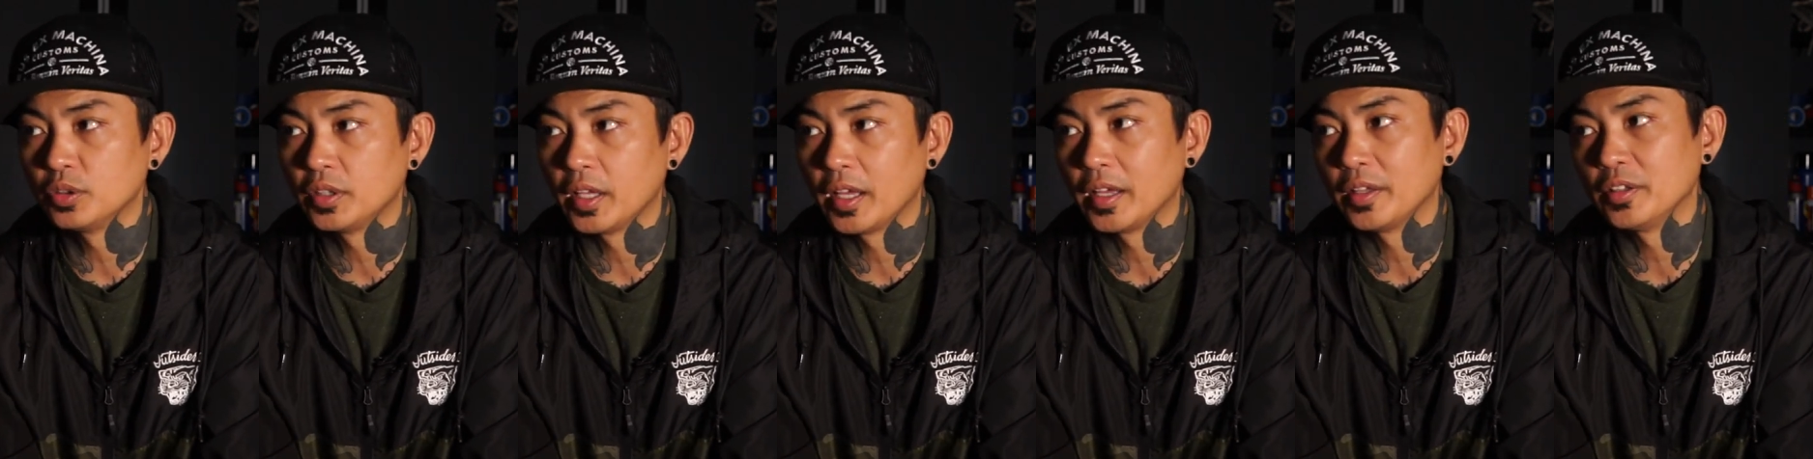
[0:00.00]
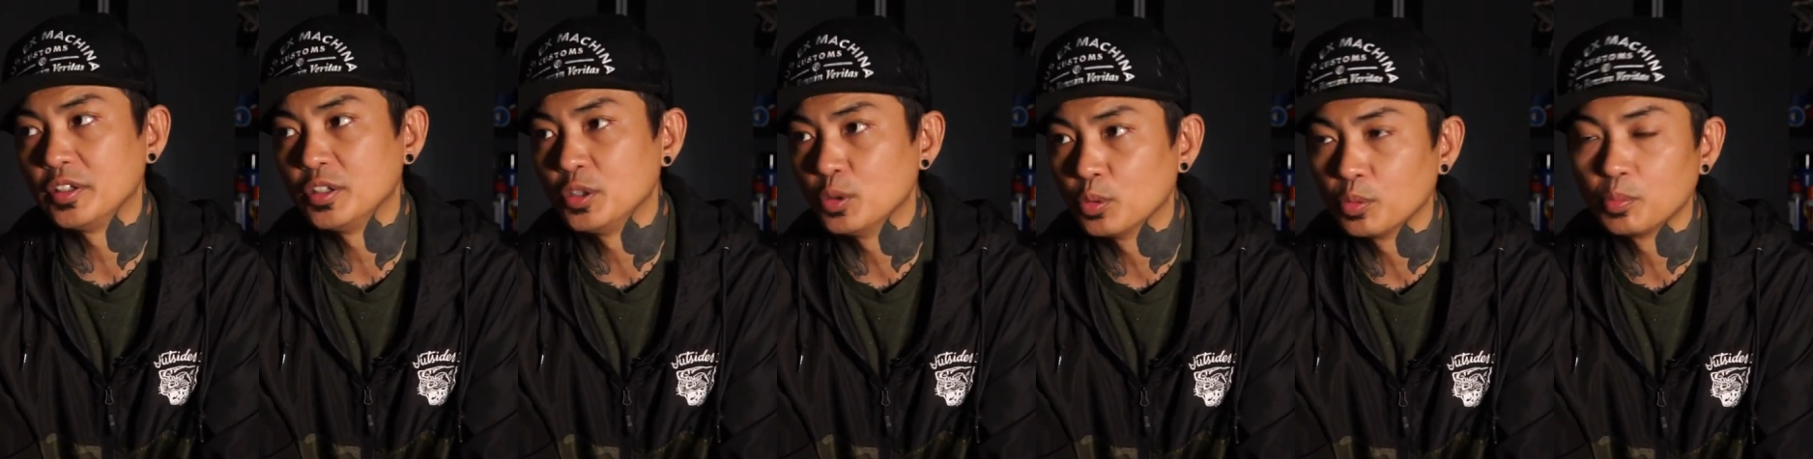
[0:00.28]
that
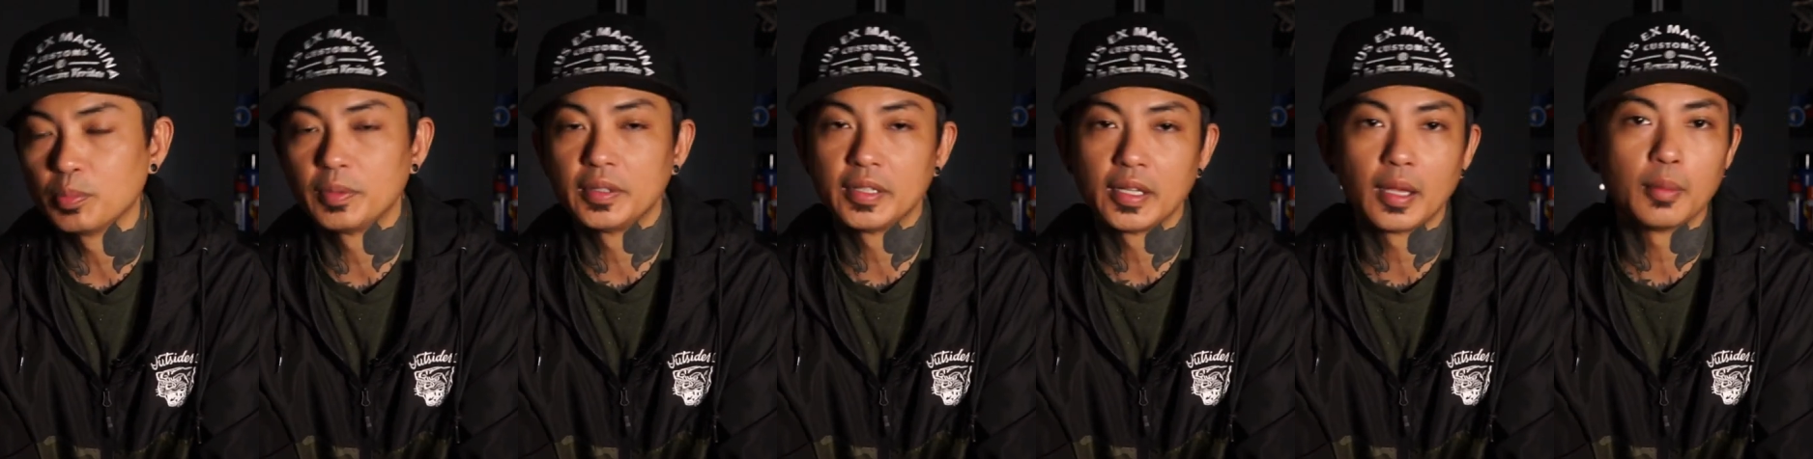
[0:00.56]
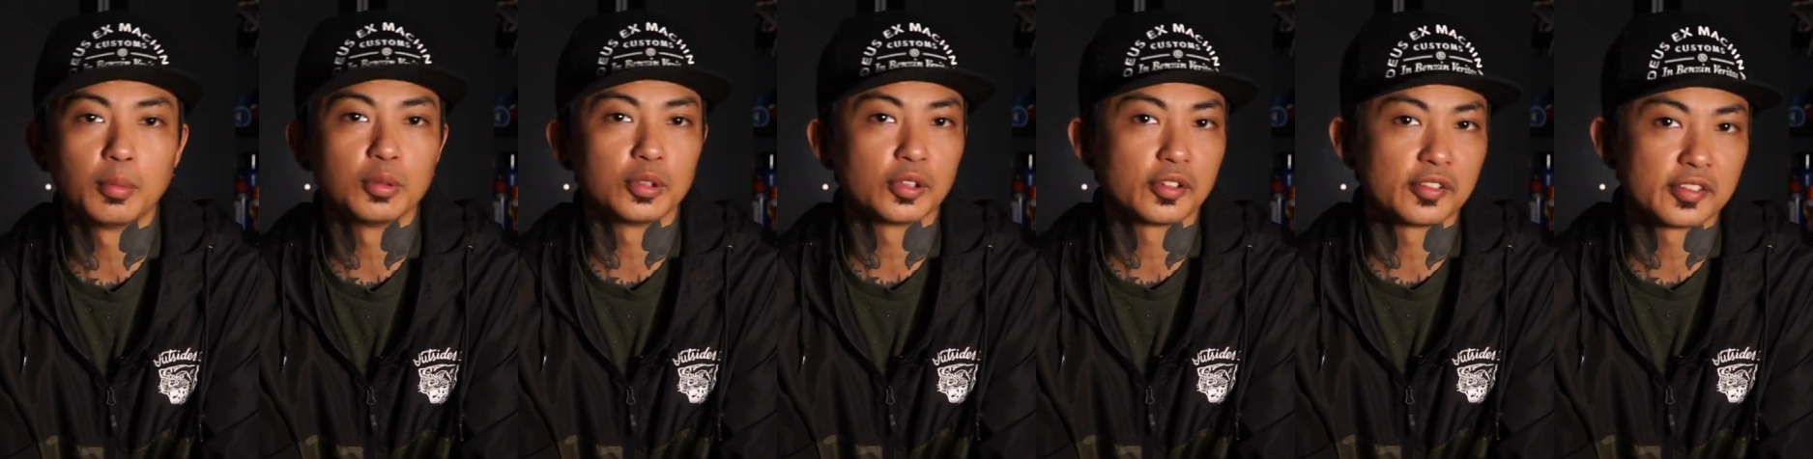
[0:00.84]
you'll be
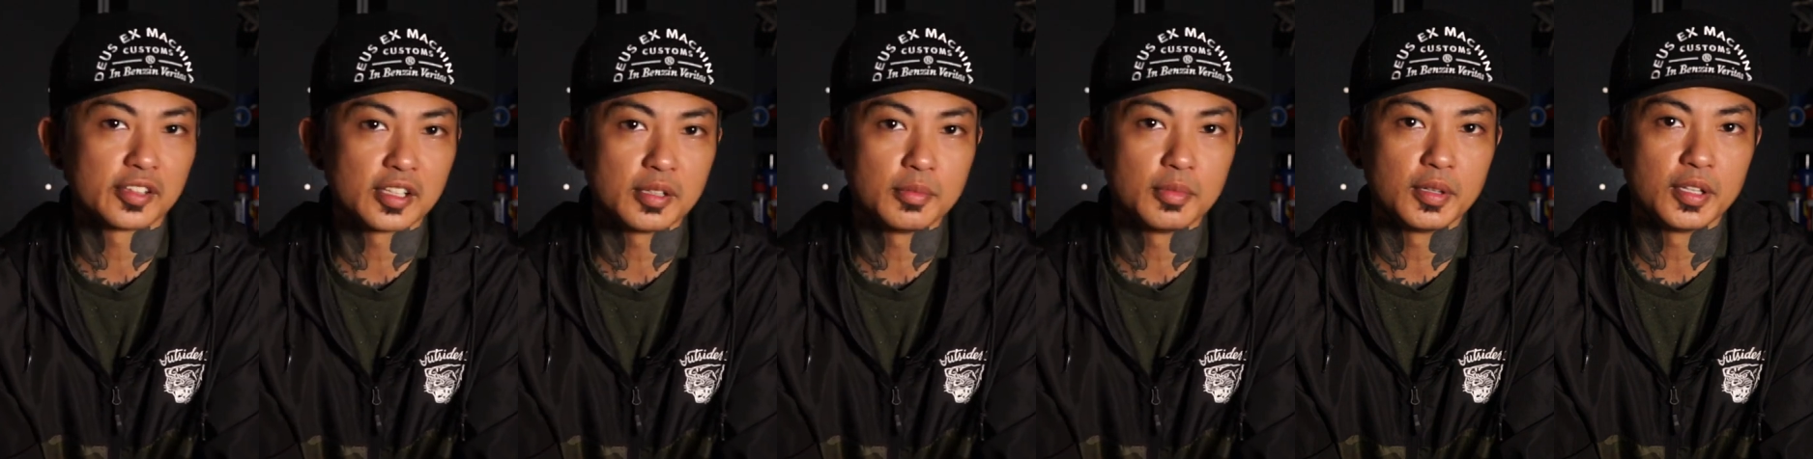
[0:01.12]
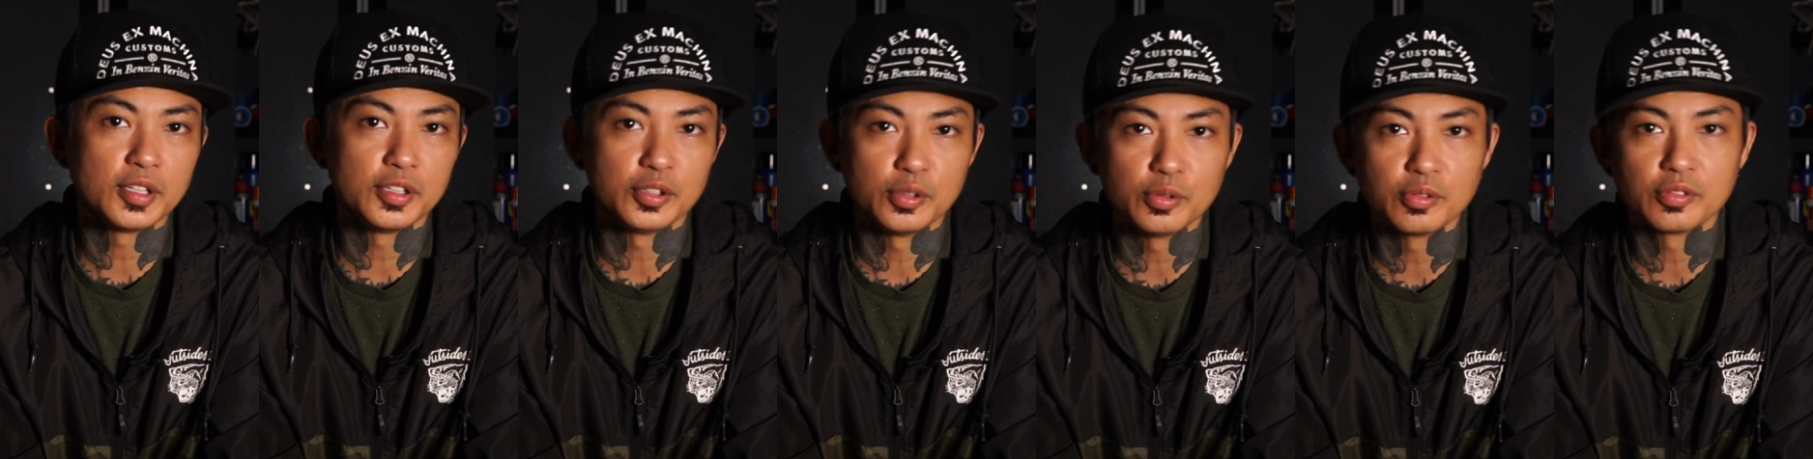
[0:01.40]
able to see me
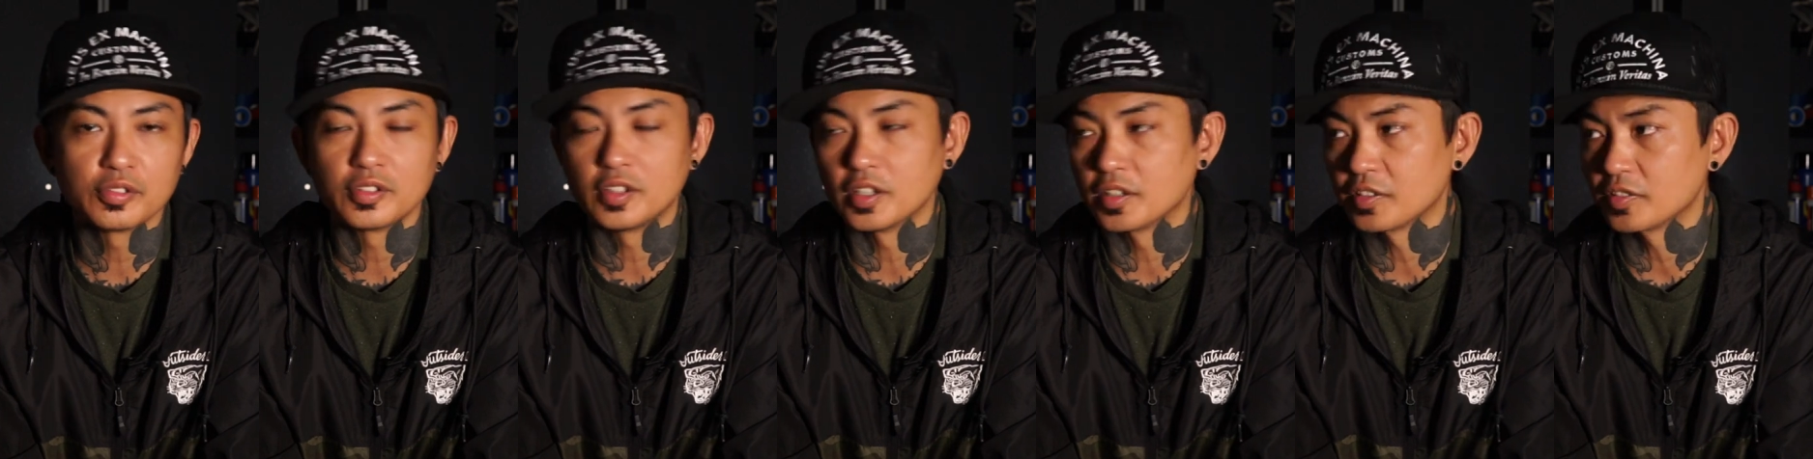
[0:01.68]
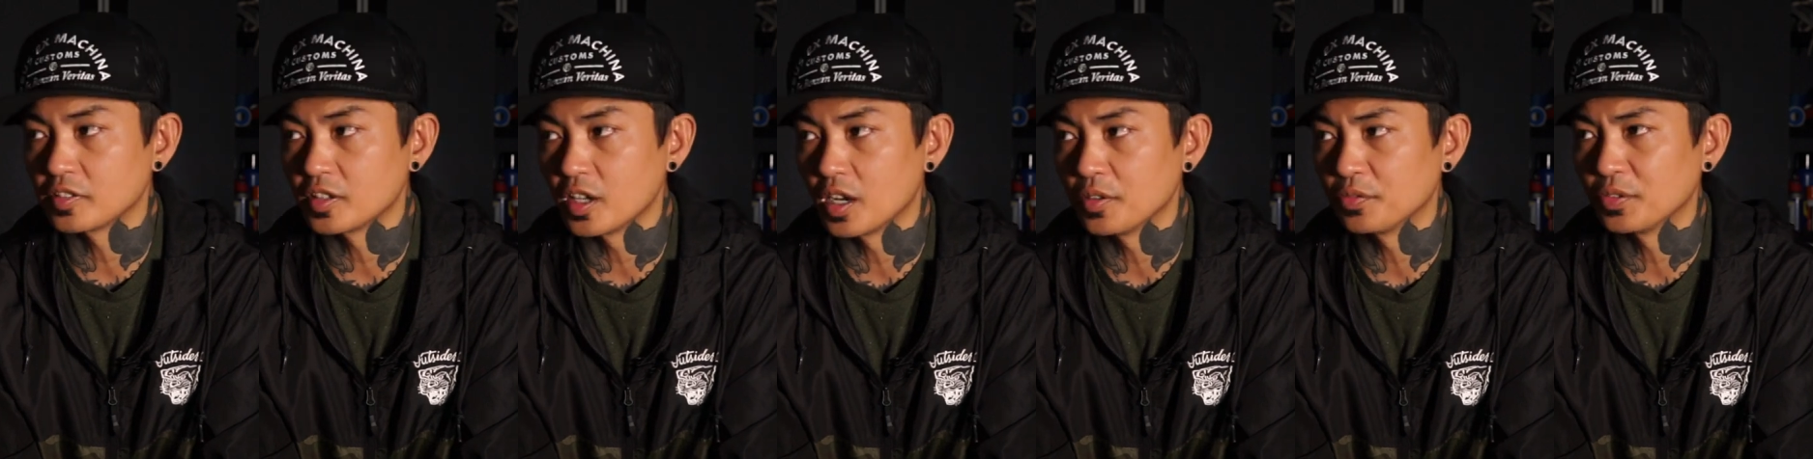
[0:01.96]
use this
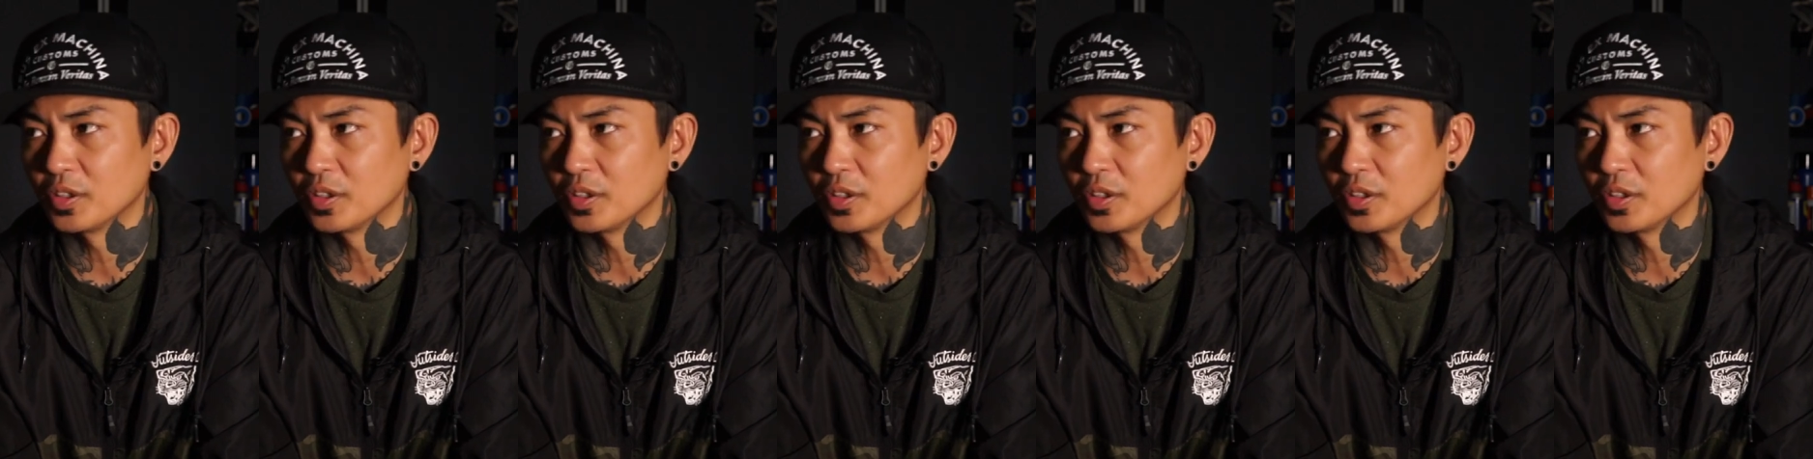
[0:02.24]
stuff